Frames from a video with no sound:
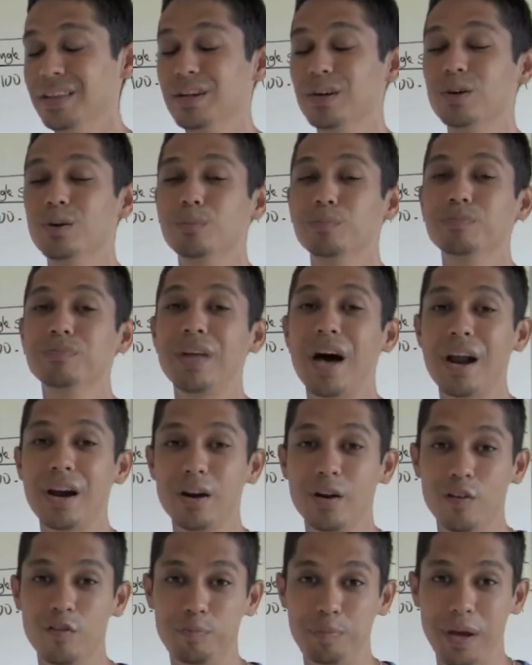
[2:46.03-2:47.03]
little,
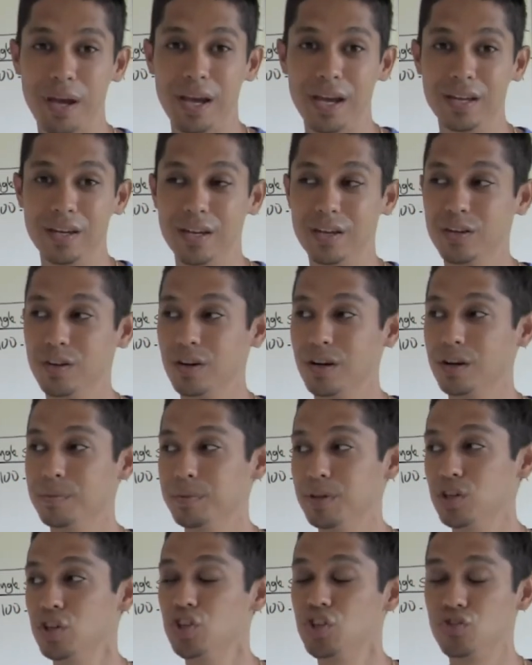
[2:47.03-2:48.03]
not enough paint, and you're going
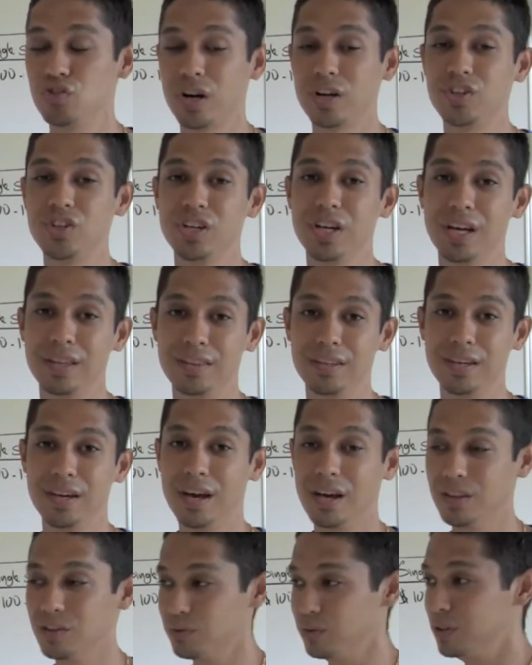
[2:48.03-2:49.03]
to be stretching at the
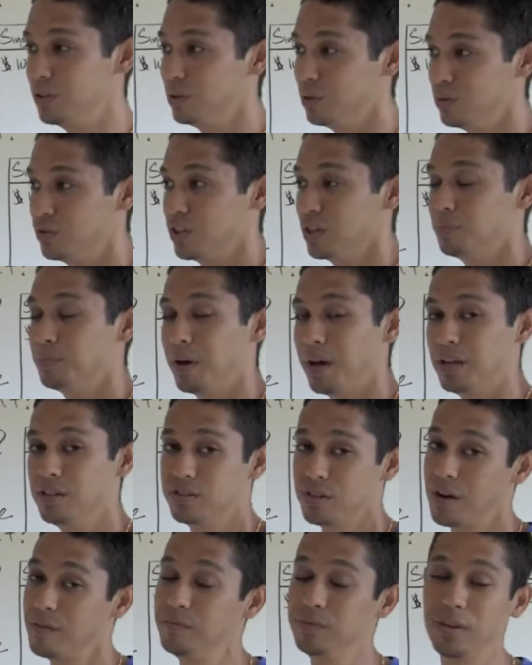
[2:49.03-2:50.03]
end, reducing
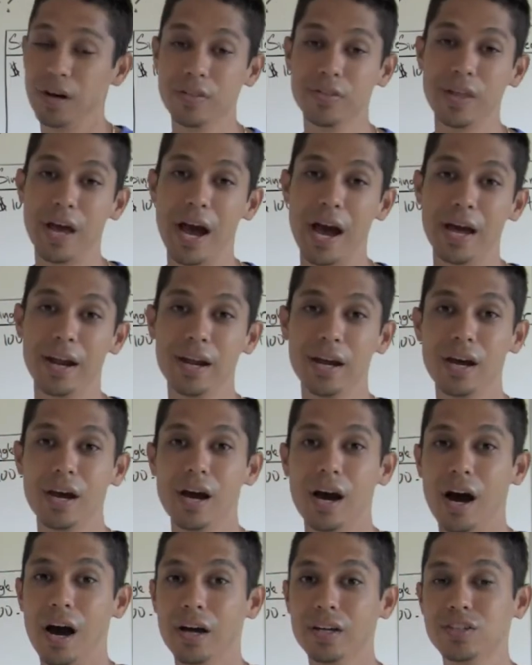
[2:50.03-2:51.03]
paints. I've done that.
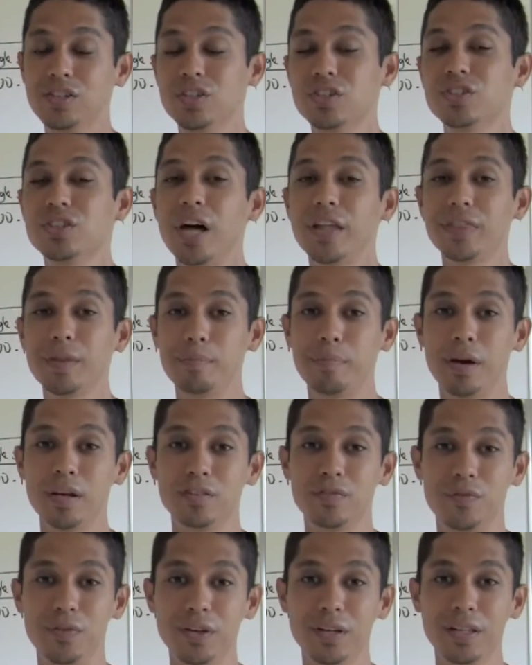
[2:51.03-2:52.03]
It's just not the
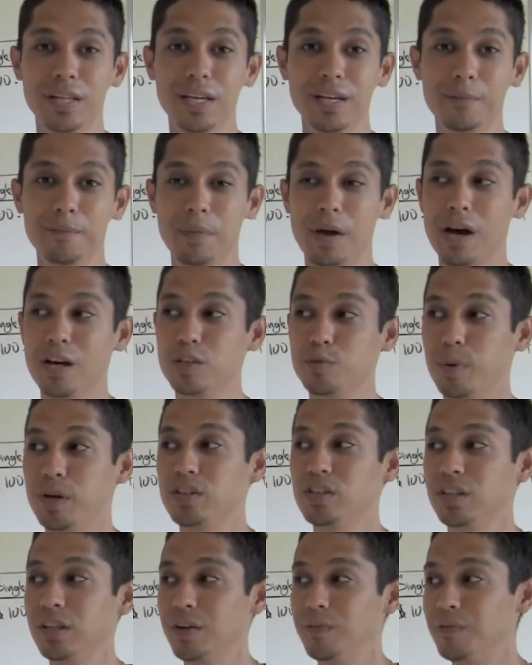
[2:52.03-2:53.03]
best feeling,
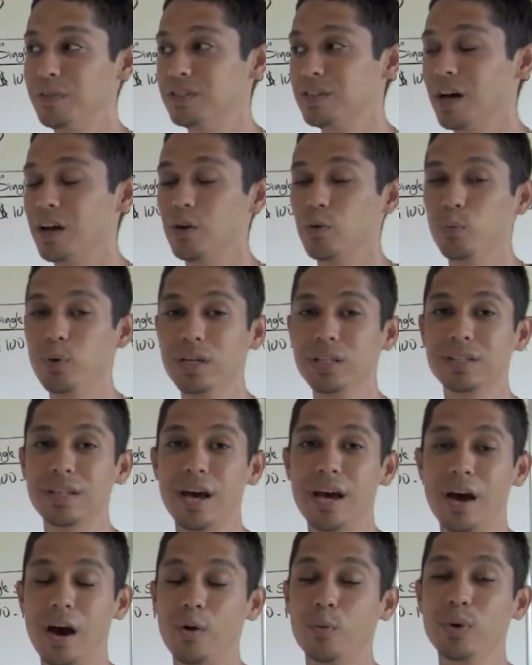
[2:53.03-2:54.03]
especially if it's on a
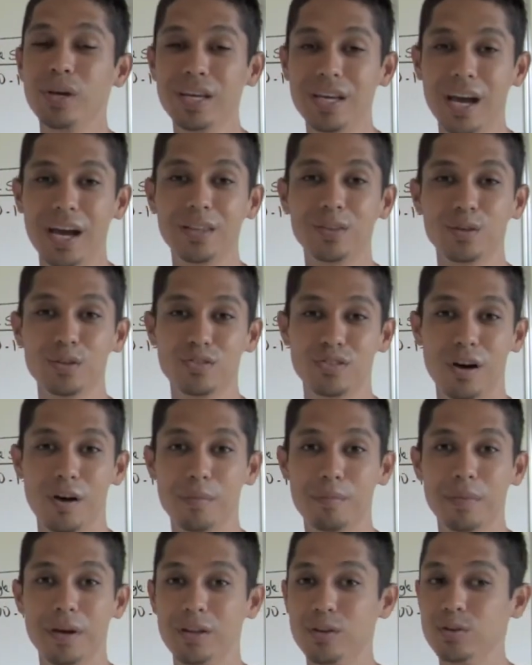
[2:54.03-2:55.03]
weekday, a weekend or
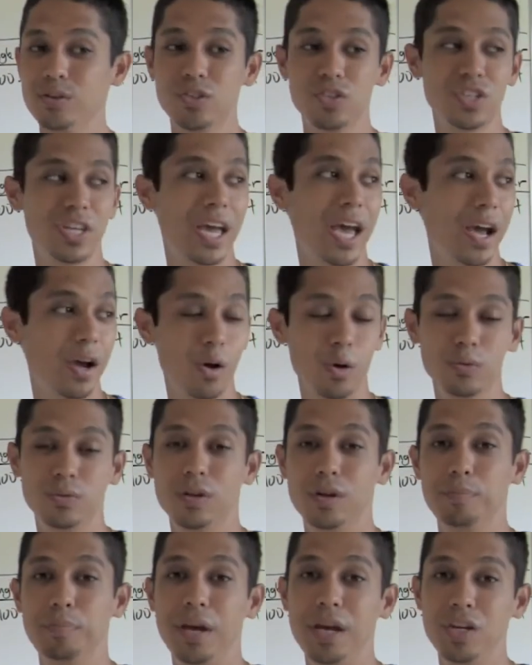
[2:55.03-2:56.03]
something, and you just can't go
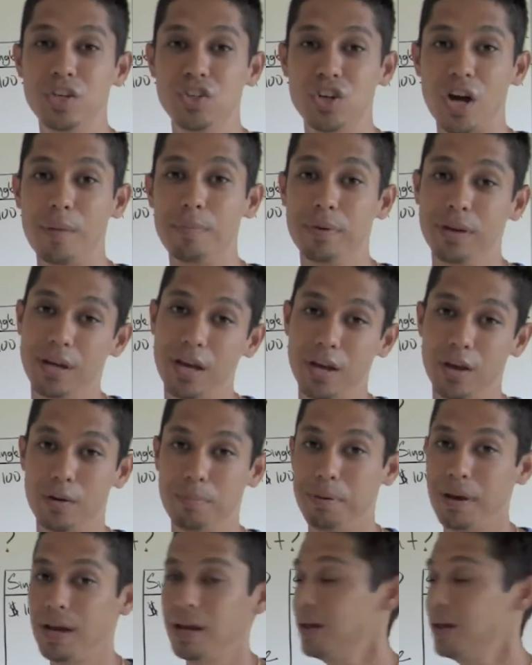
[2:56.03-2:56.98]
to the paint shop and get your